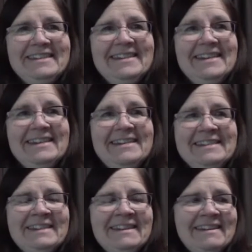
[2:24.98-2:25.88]
Yeah.
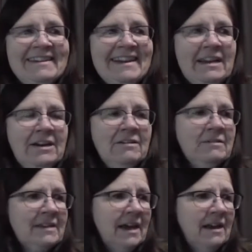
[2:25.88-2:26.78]
I know. It
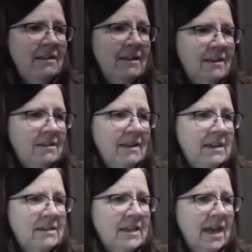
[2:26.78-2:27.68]
was kind of like the
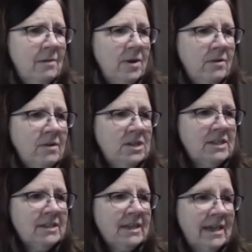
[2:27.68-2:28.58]
last time they were all
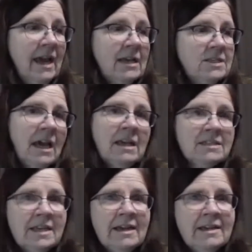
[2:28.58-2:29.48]
just like, yes,
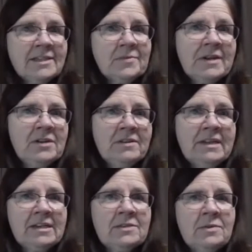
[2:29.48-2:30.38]
yes, yes, we want to do the
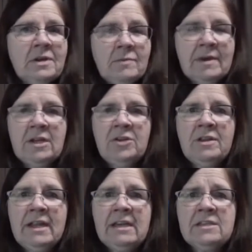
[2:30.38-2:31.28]
next one. We want to do
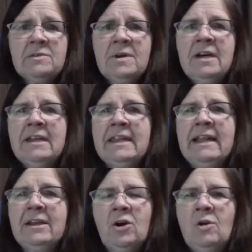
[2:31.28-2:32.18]
the next one. And
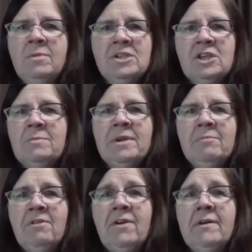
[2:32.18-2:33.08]
like a whole bunch of
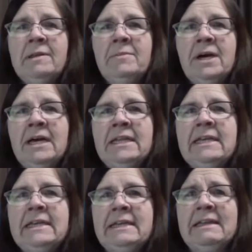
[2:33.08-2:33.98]
people have already bought
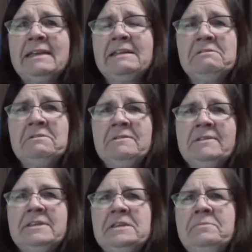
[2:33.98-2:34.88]
it, and
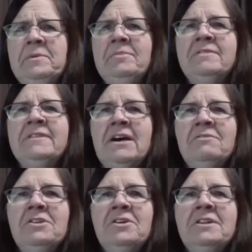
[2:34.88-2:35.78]
some people have
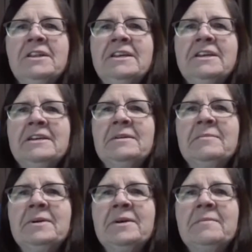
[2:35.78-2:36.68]
downloaded it.
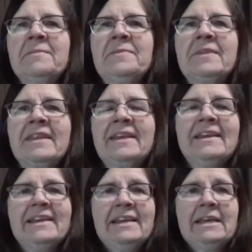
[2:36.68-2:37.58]
But
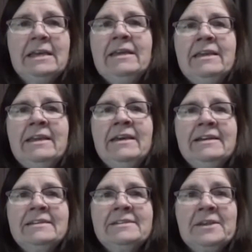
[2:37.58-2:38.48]

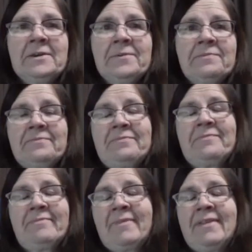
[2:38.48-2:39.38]
yeah, so
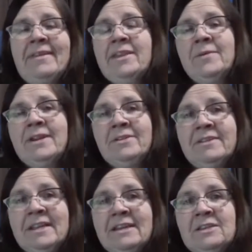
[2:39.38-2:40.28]
I think I want to
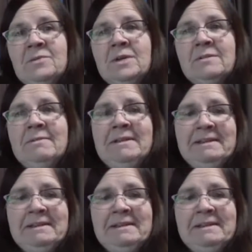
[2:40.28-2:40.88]
do the next one.